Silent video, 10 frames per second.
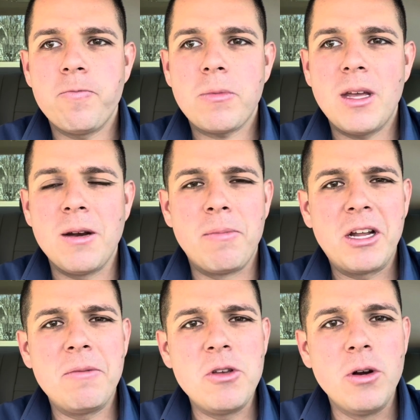in a big
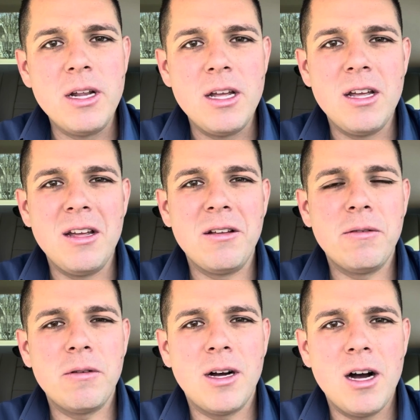community,
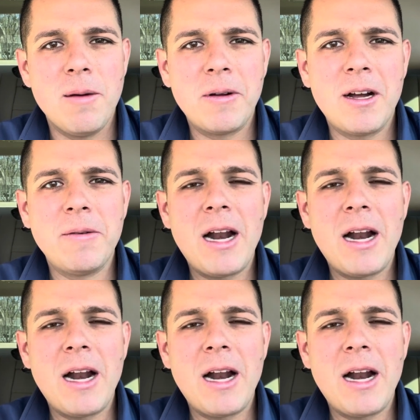up and coming.